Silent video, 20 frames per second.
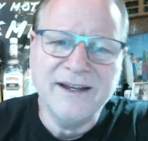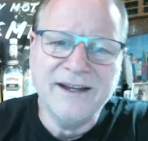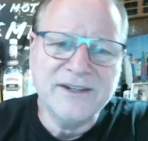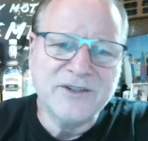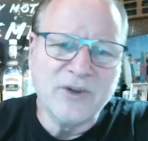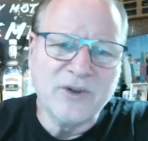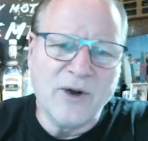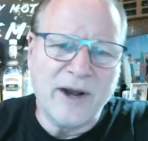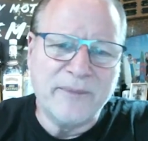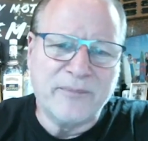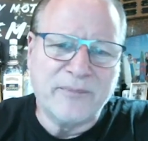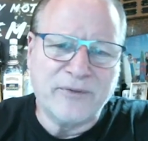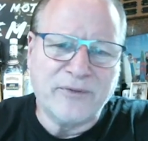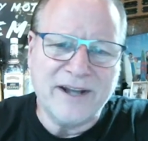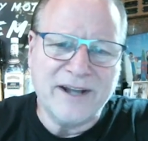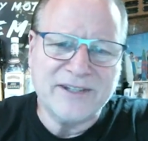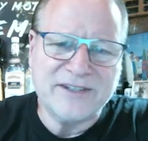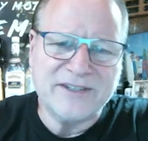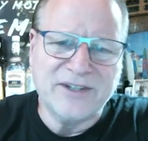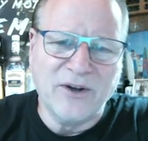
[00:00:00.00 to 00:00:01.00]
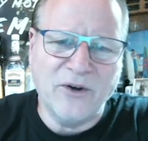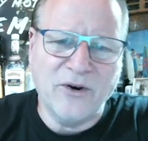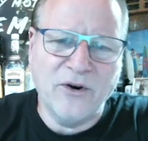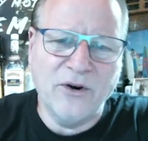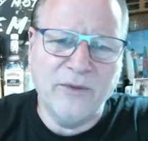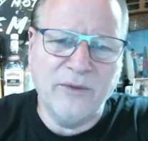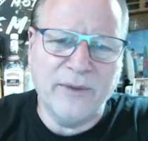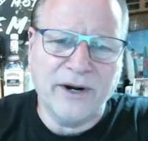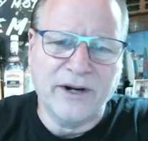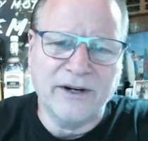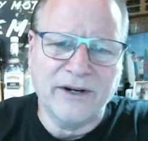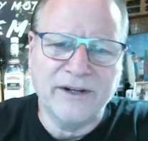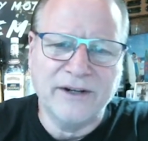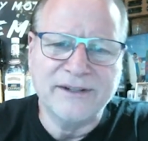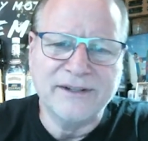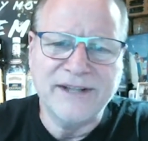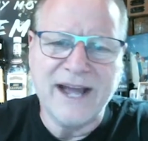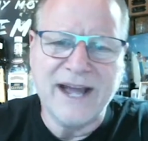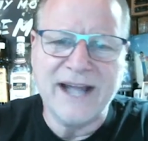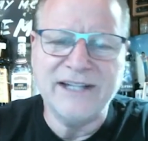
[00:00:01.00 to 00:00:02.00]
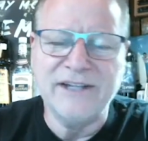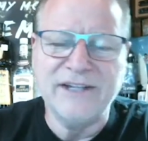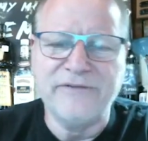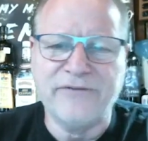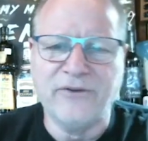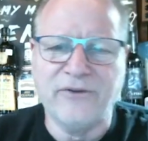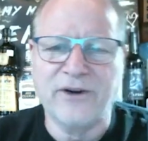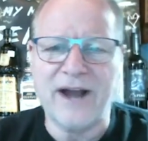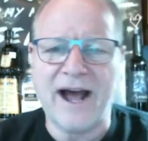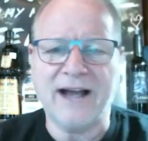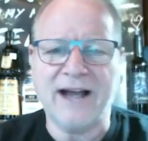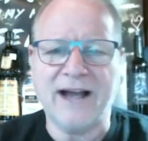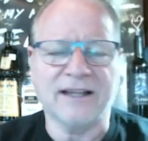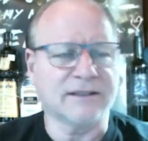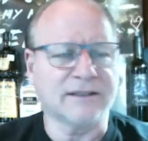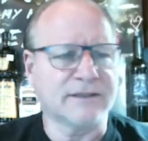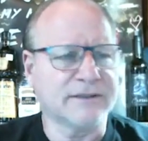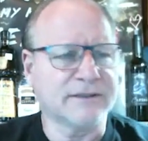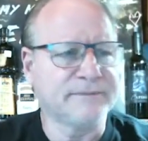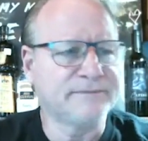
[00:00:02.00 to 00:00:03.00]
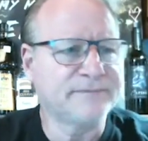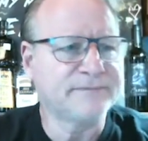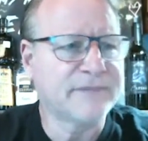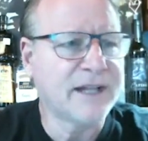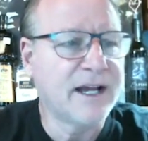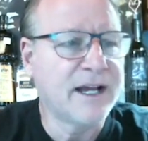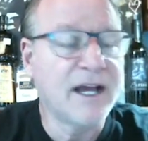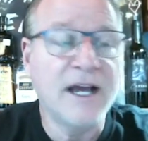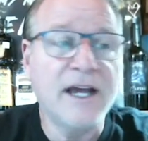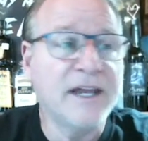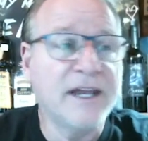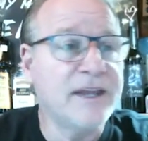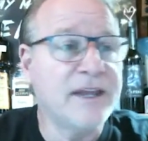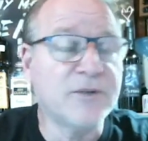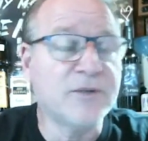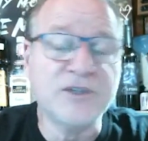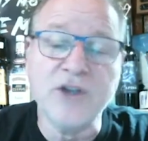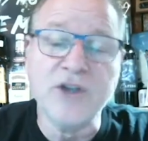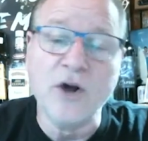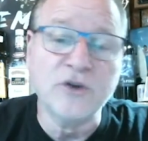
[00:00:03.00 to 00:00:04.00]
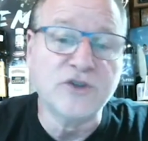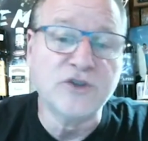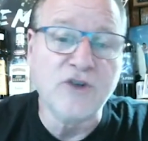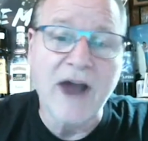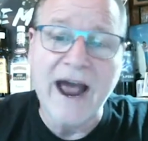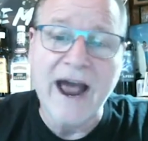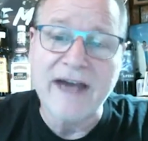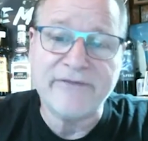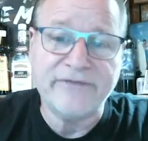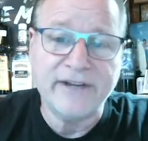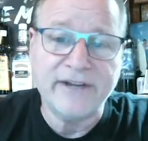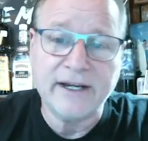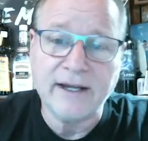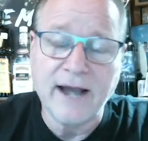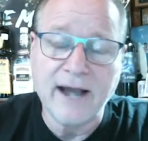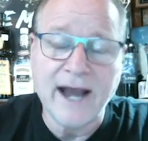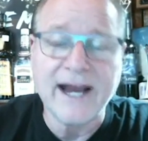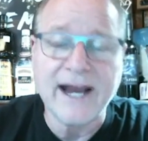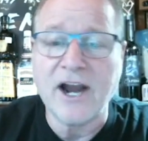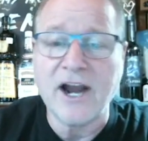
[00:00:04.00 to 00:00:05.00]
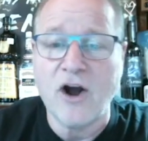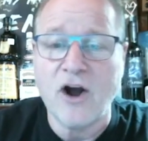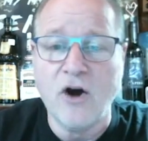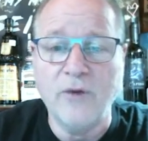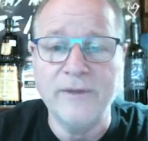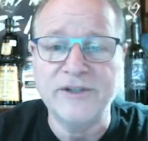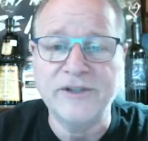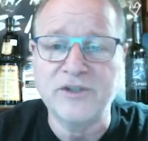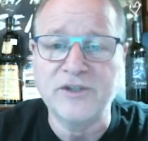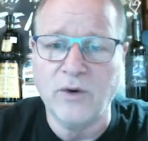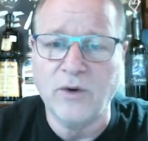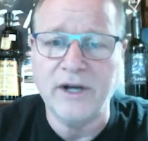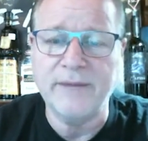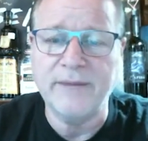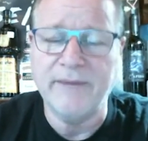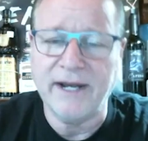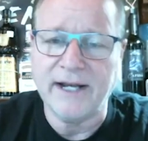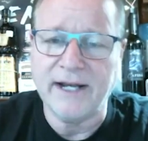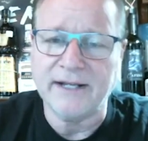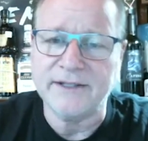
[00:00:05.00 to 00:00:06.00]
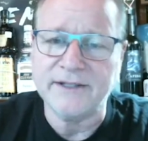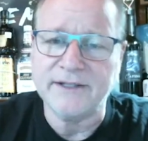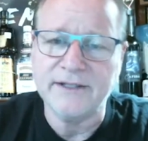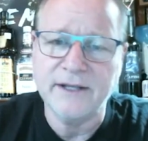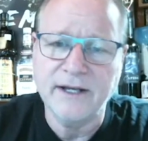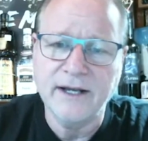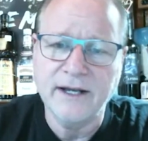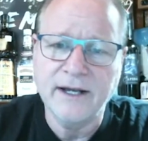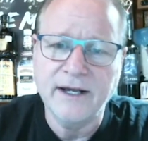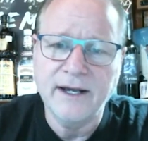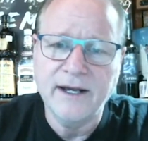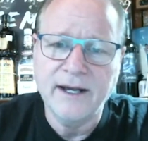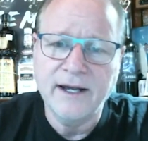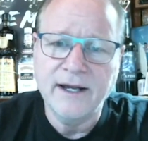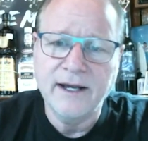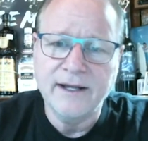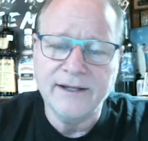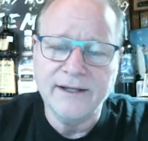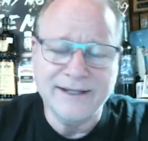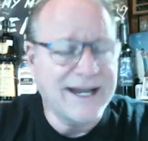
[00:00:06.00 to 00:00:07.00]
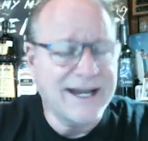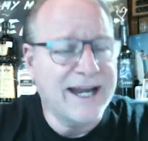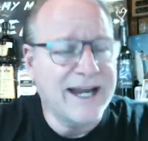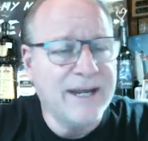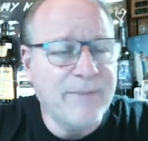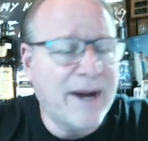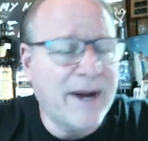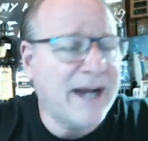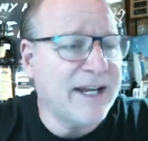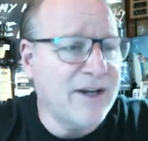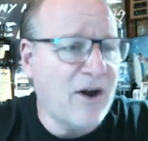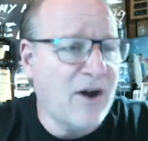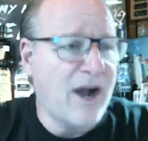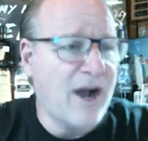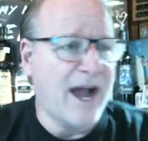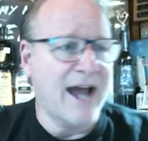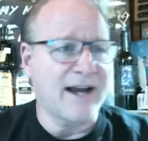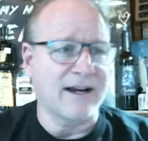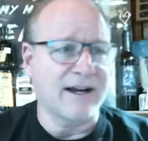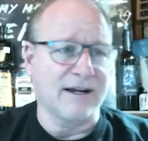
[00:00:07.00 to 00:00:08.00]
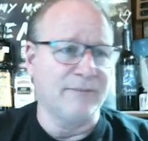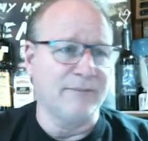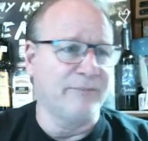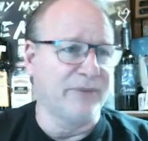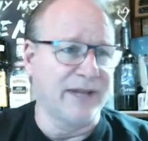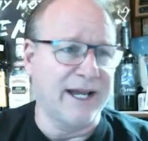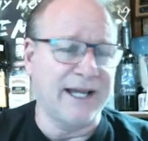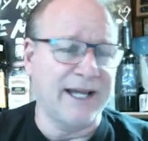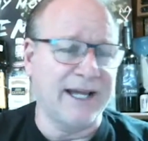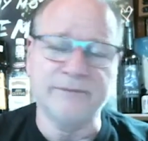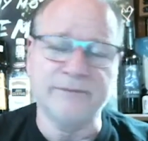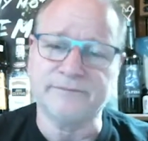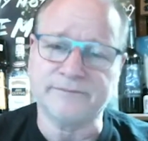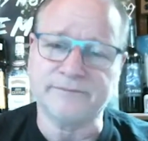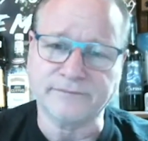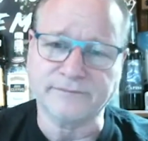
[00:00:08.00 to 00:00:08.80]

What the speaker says: So I pressed the Uber, $94. There was no traffic. I got home in 20 minutes. Does anybody know how to complain?